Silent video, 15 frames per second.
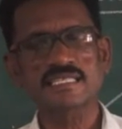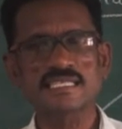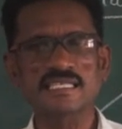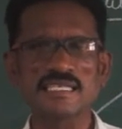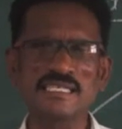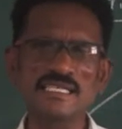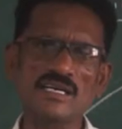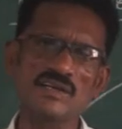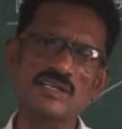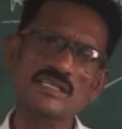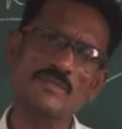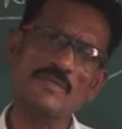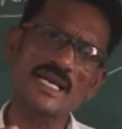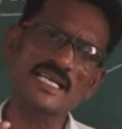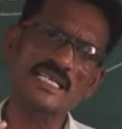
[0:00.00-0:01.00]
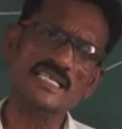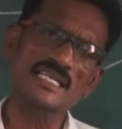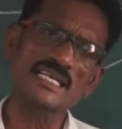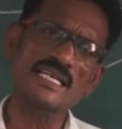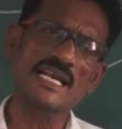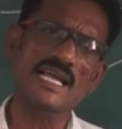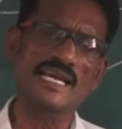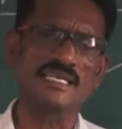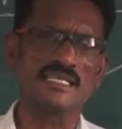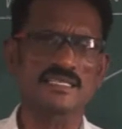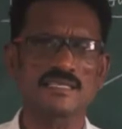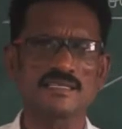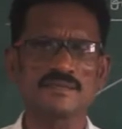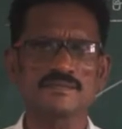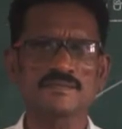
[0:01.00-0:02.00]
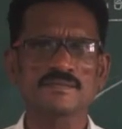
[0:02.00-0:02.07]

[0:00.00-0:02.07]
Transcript: 3 are imaginary lines.